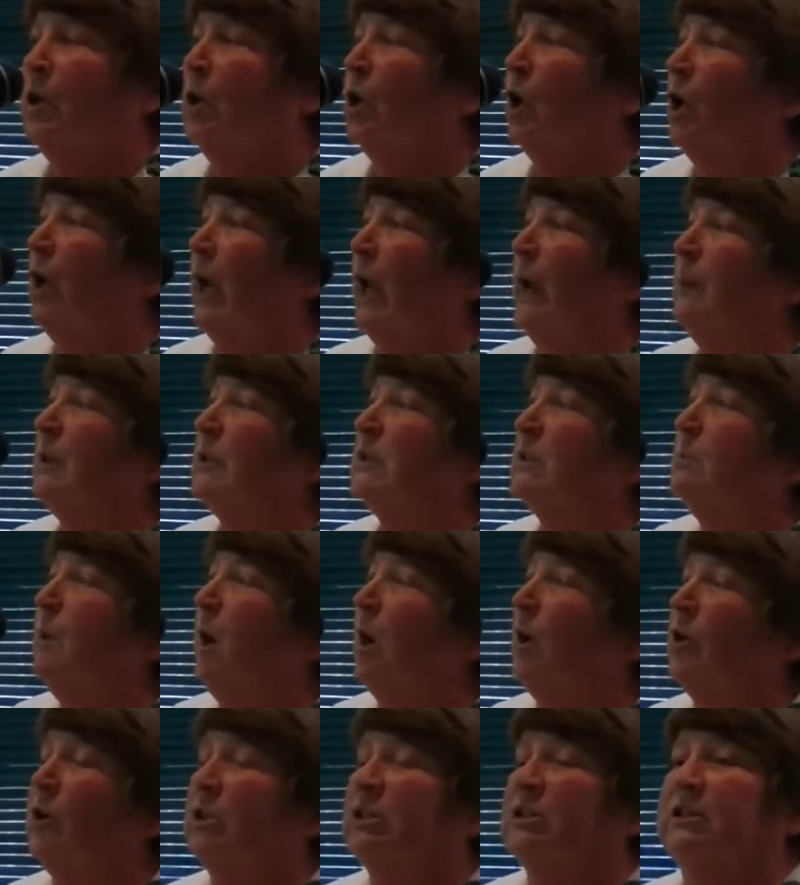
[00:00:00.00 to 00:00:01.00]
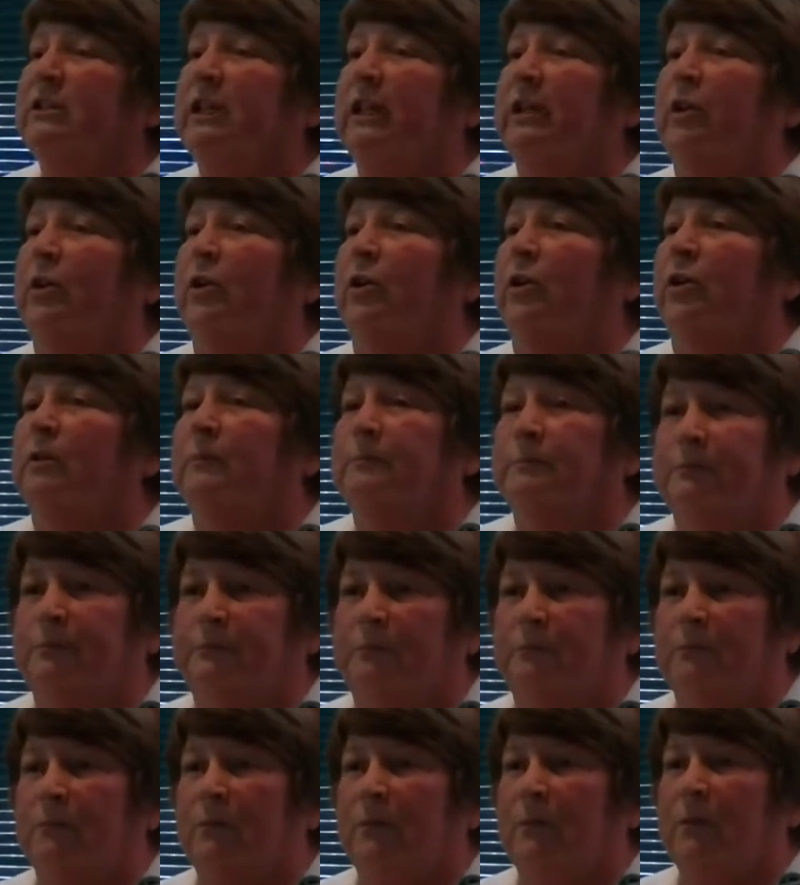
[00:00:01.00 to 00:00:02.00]
Her name is Margaret Skinnider.
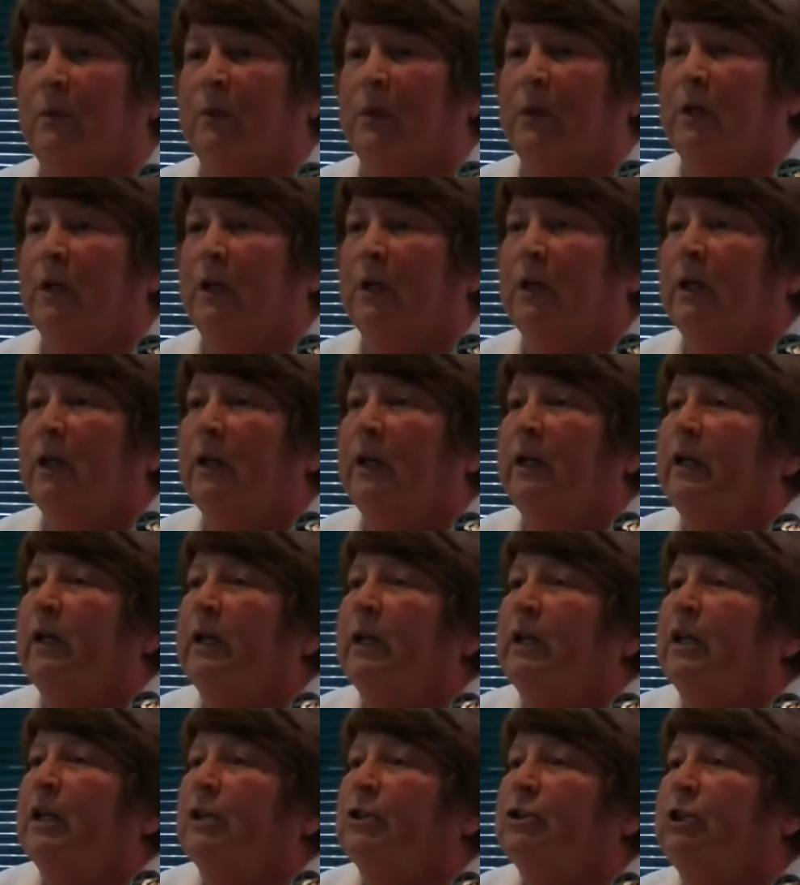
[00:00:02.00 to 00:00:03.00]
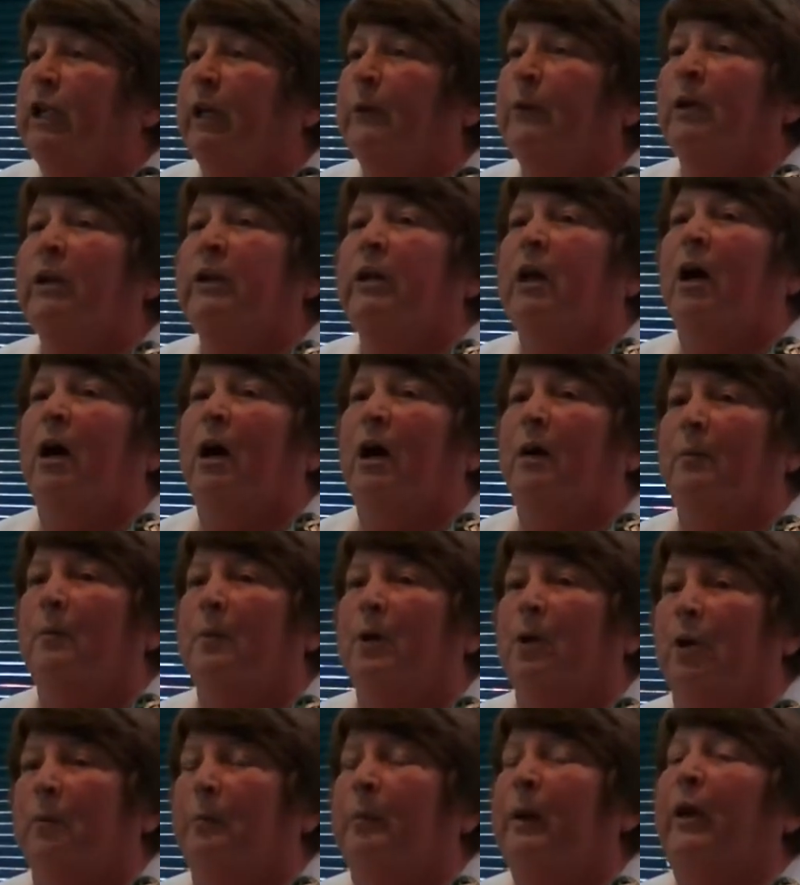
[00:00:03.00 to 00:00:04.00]
She would come,
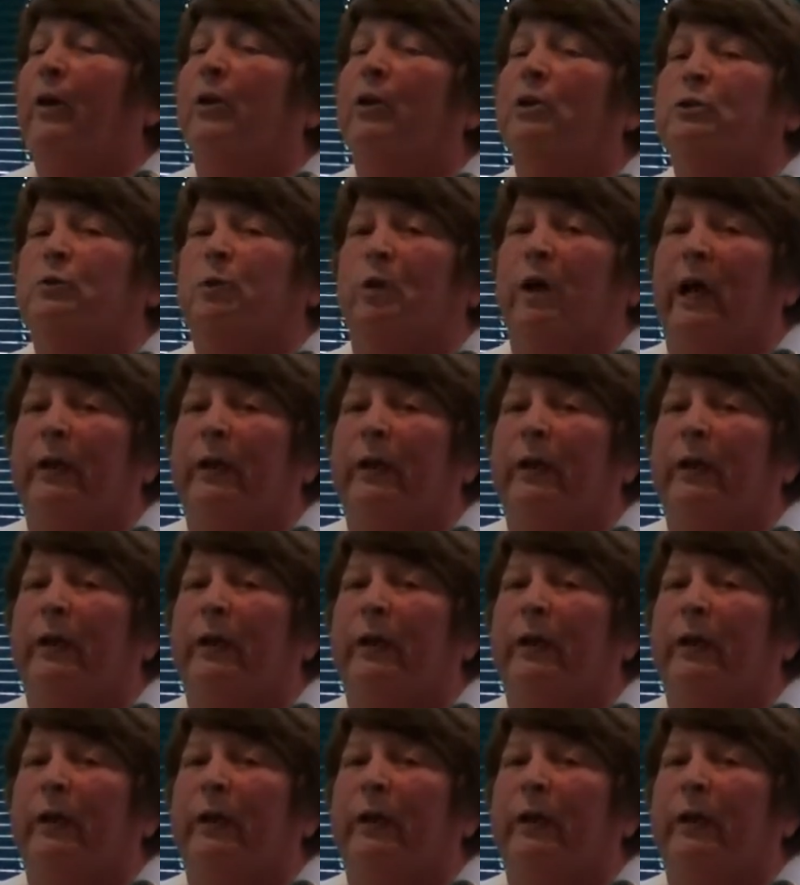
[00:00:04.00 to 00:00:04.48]
her parents were